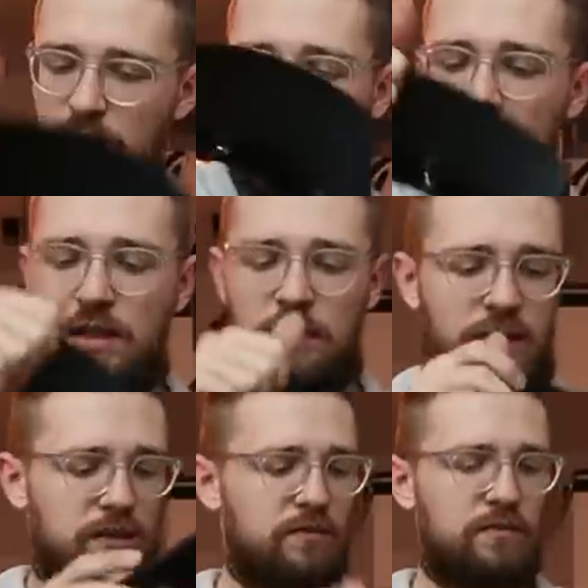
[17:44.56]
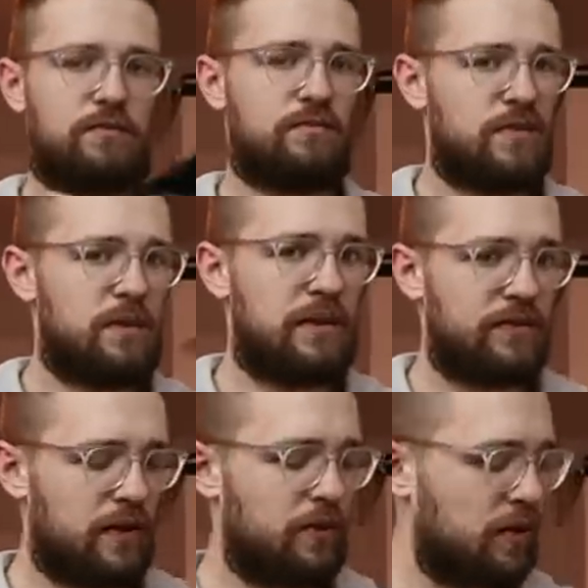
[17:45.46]
But maybe
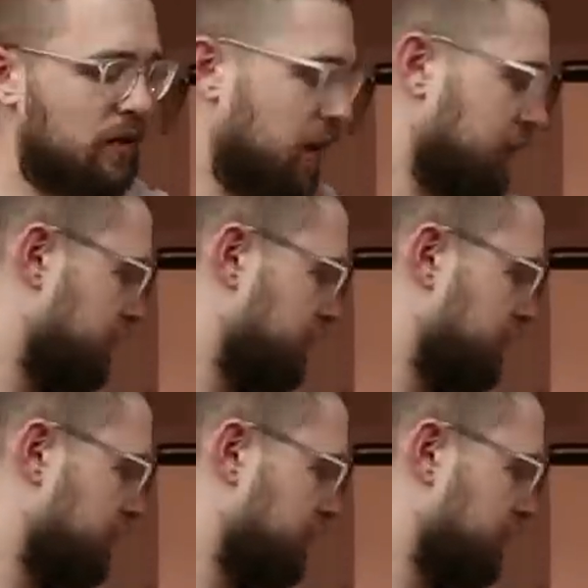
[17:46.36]
if I would go out